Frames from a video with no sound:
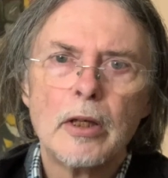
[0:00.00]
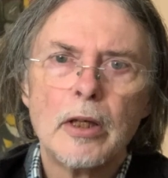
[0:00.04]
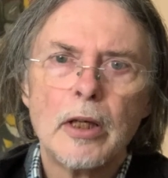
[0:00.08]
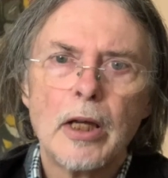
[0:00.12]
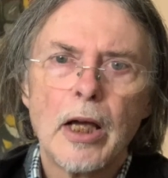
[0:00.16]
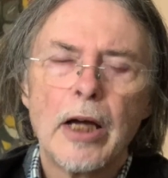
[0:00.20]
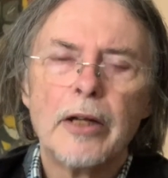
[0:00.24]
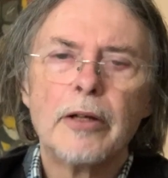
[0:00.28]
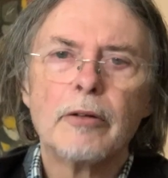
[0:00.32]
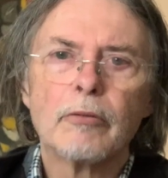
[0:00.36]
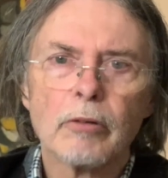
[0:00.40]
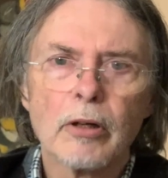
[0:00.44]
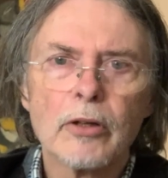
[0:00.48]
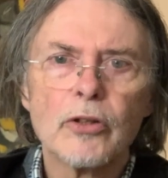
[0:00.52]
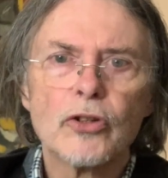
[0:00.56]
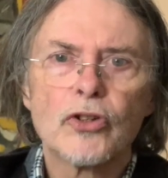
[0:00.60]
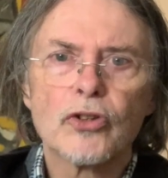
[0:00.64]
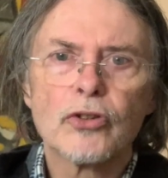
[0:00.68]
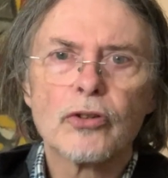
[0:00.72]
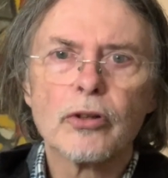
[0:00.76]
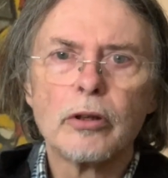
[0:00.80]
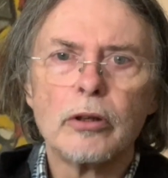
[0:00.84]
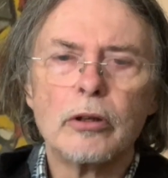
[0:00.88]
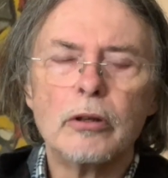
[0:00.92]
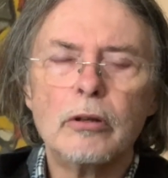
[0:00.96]
And it runs
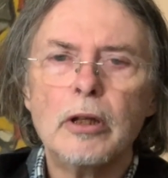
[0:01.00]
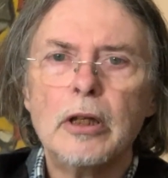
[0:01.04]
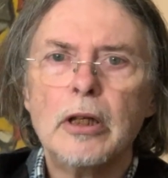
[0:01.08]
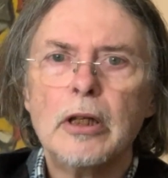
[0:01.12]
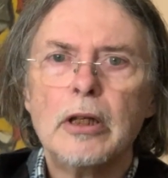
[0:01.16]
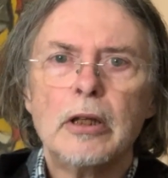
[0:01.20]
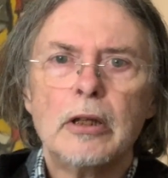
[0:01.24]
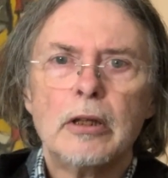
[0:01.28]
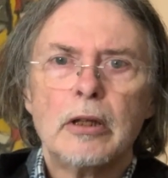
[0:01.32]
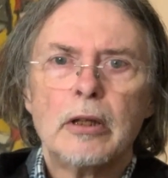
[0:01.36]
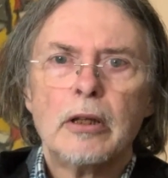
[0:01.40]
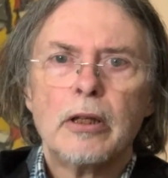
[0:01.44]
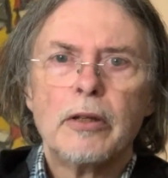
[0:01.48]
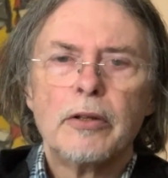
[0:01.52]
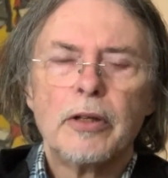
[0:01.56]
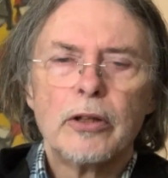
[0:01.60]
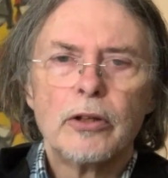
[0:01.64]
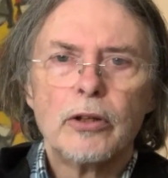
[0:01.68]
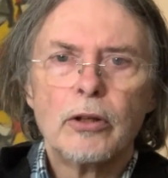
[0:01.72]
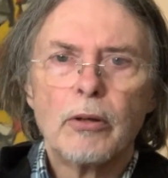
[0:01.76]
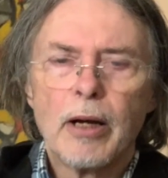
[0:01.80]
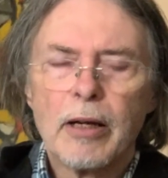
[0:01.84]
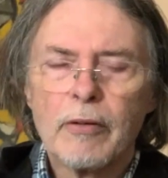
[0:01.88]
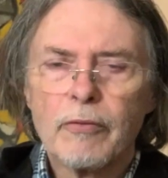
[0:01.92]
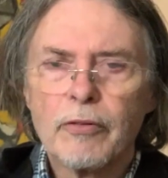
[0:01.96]
through. Then
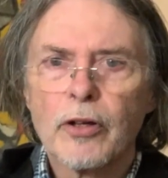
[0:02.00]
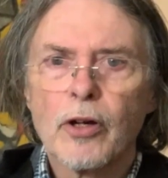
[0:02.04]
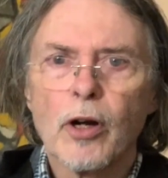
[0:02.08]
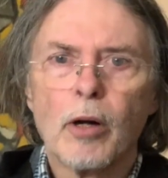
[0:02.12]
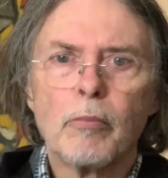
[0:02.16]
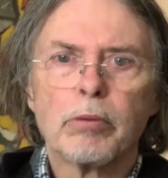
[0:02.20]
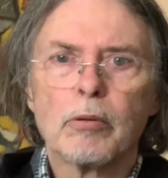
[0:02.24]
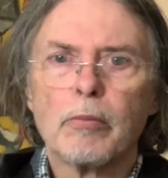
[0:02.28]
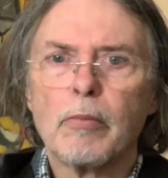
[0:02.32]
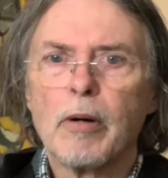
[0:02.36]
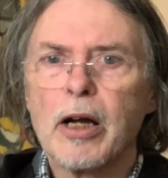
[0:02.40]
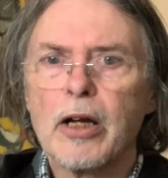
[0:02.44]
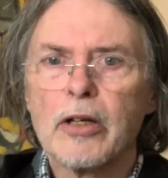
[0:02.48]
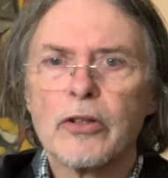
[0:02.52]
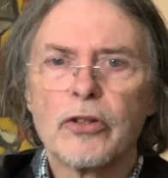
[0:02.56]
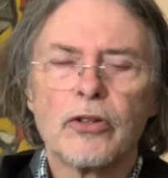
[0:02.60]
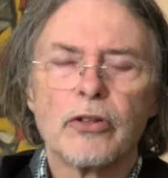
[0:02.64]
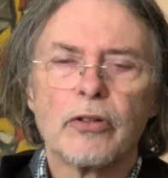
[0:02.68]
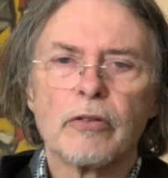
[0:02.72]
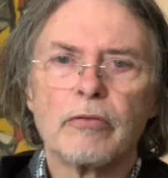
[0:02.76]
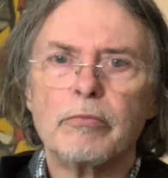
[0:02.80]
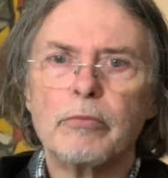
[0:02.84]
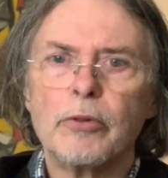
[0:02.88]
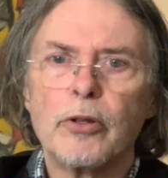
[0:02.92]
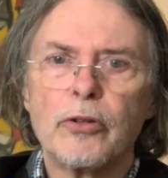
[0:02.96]
you have the compromises
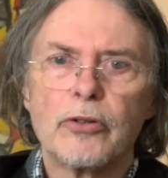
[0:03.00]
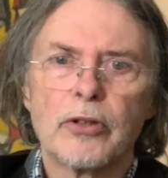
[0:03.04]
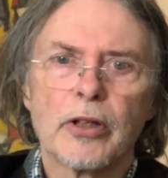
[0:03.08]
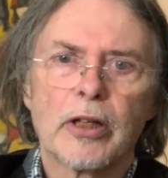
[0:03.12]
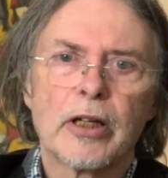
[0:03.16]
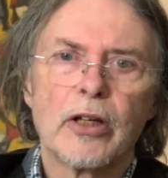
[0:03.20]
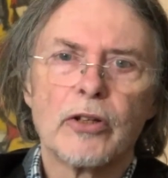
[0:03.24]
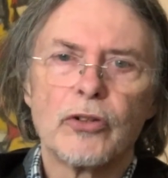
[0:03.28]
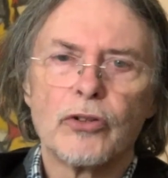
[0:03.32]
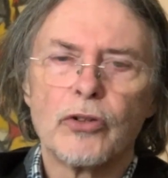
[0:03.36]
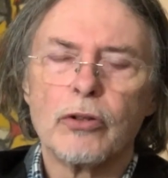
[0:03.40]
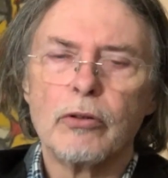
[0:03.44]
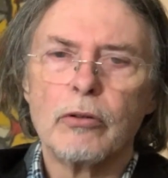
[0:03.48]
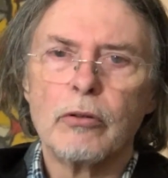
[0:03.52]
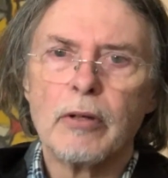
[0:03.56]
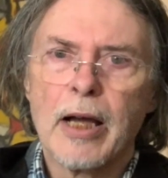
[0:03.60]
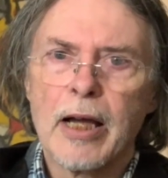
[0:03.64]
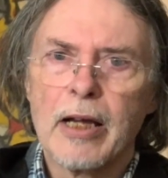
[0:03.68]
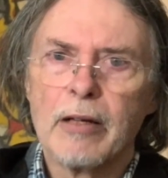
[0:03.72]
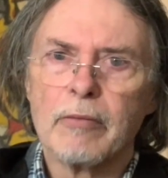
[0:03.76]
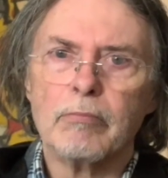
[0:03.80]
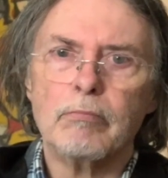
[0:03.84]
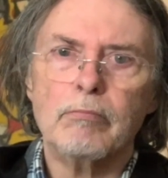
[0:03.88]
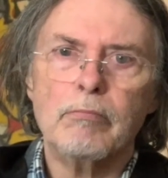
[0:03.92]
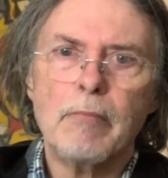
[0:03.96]
of music as you
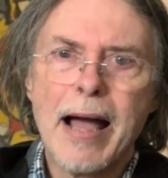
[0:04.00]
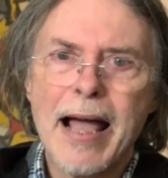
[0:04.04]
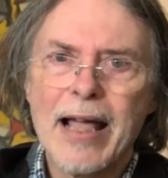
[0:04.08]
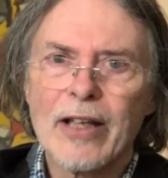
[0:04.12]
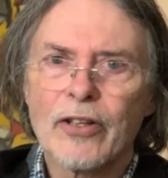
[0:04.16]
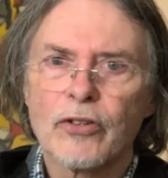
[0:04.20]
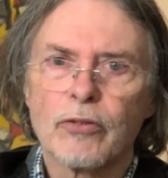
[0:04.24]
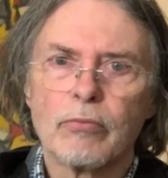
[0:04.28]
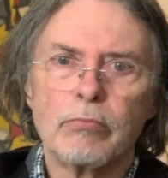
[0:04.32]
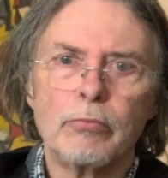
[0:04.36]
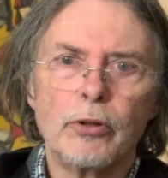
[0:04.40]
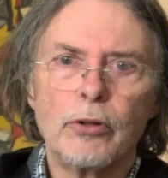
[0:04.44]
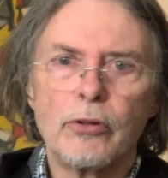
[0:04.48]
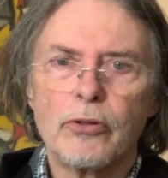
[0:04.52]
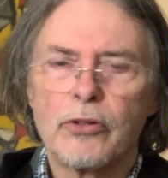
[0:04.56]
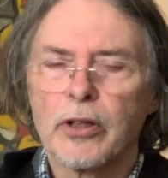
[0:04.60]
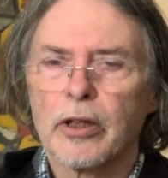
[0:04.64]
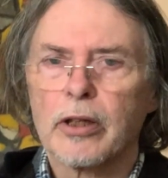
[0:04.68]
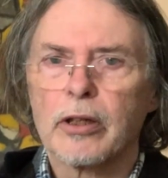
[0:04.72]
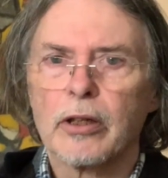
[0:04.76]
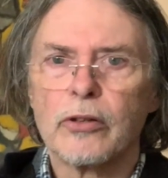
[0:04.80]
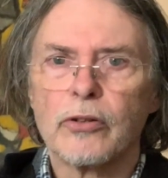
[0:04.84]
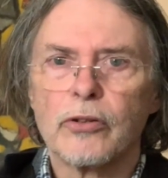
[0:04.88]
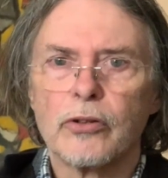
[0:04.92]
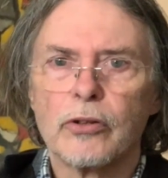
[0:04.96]
have mass
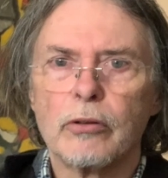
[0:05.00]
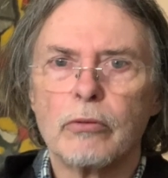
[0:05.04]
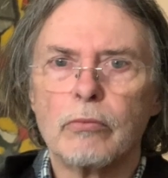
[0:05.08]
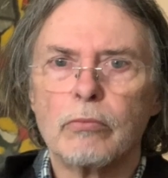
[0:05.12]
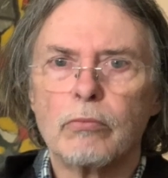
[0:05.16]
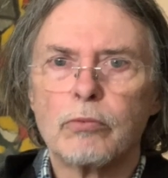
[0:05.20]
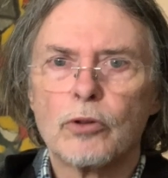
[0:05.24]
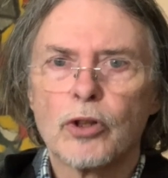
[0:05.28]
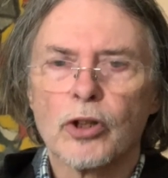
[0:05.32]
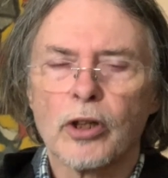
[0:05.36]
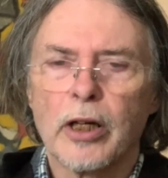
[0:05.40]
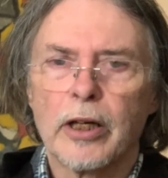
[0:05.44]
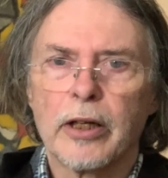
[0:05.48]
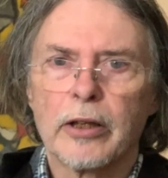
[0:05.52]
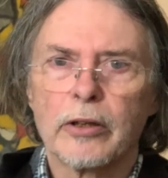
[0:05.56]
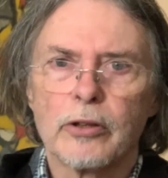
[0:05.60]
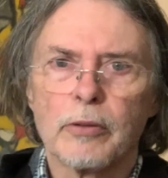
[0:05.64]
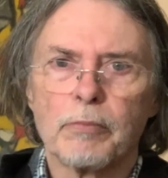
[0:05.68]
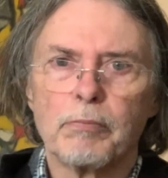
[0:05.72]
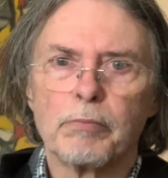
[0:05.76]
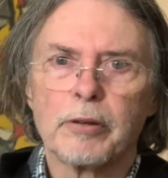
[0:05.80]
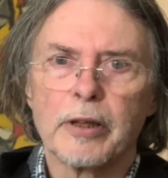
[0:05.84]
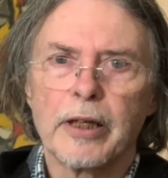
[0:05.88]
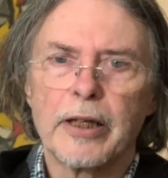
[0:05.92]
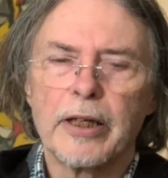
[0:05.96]
music, as you trying to
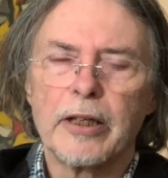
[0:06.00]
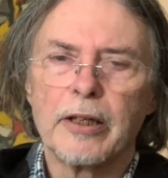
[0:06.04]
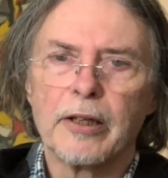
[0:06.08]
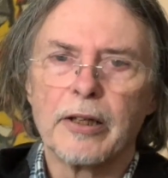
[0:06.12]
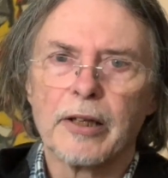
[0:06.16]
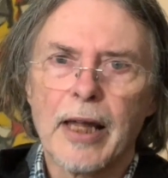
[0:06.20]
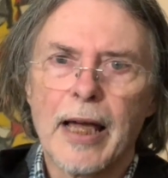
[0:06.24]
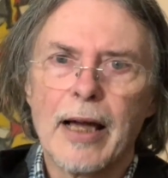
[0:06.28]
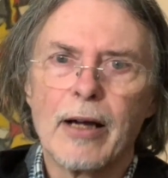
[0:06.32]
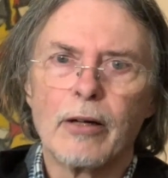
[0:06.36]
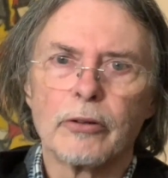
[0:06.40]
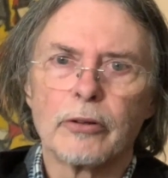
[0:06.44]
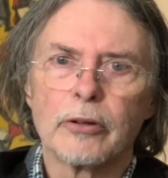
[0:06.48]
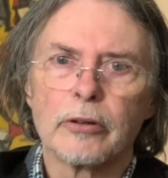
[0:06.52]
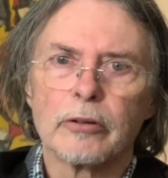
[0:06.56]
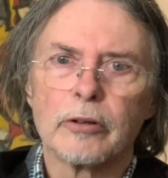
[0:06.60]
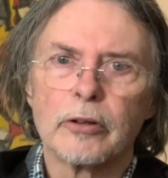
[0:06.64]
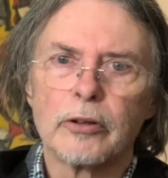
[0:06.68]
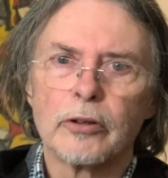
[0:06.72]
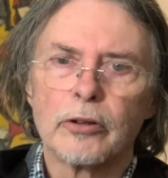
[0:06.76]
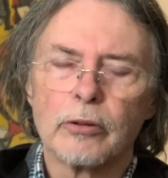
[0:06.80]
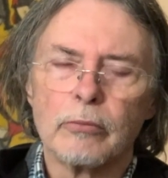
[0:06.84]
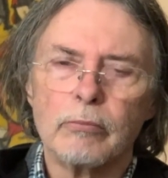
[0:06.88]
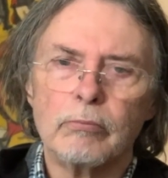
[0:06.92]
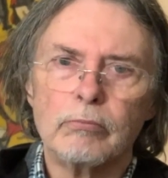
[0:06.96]
play louder
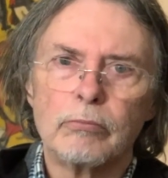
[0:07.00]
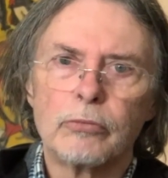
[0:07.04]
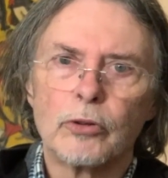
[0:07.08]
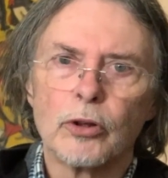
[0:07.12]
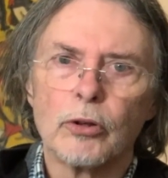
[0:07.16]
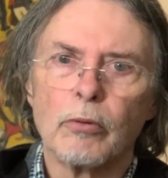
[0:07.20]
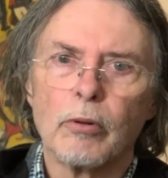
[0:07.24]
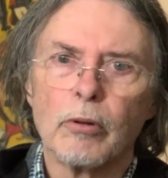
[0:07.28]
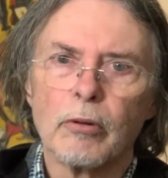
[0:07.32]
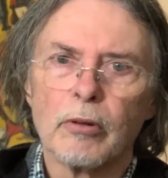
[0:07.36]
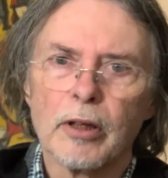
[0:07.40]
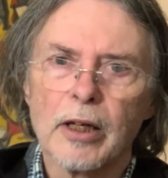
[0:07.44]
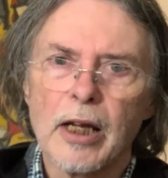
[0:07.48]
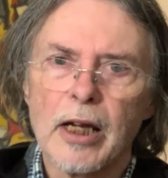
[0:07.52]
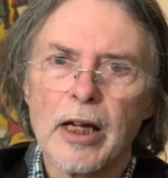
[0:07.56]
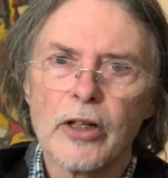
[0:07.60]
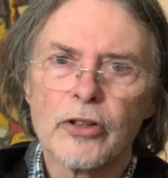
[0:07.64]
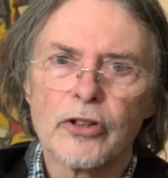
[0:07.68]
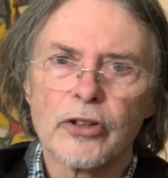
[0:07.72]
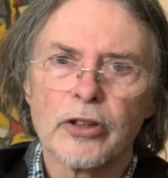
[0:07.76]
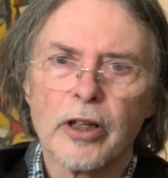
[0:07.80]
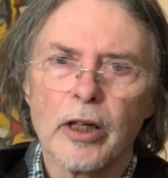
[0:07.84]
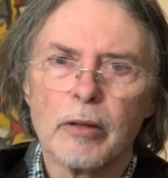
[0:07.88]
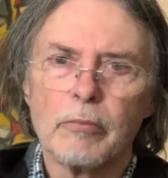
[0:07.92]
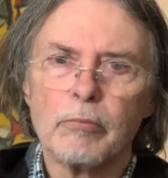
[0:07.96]
and to a
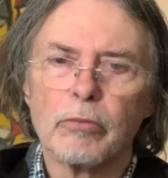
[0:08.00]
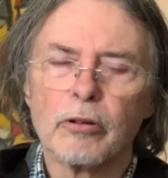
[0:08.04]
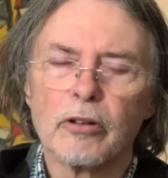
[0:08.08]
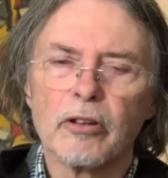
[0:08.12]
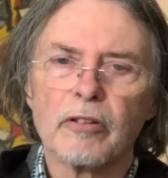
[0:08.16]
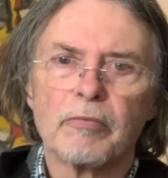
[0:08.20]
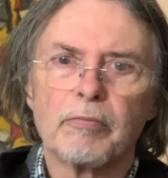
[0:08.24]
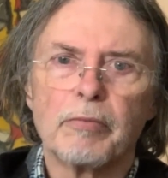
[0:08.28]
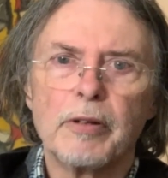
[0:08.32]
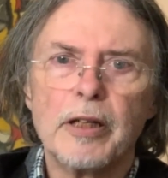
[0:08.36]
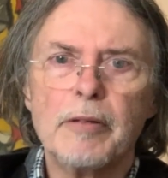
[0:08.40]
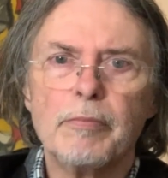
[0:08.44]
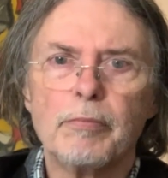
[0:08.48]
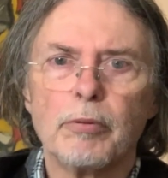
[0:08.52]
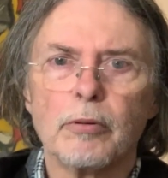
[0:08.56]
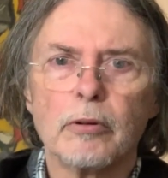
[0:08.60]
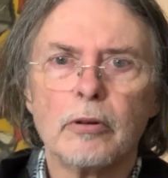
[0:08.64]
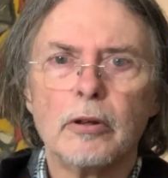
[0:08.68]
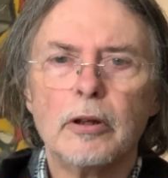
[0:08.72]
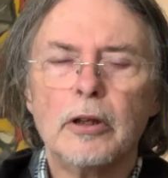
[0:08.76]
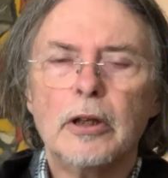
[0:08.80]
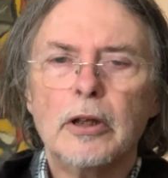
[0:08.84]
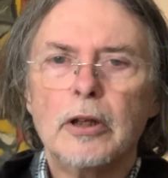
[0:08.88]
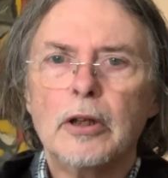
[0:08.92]
larger number of people.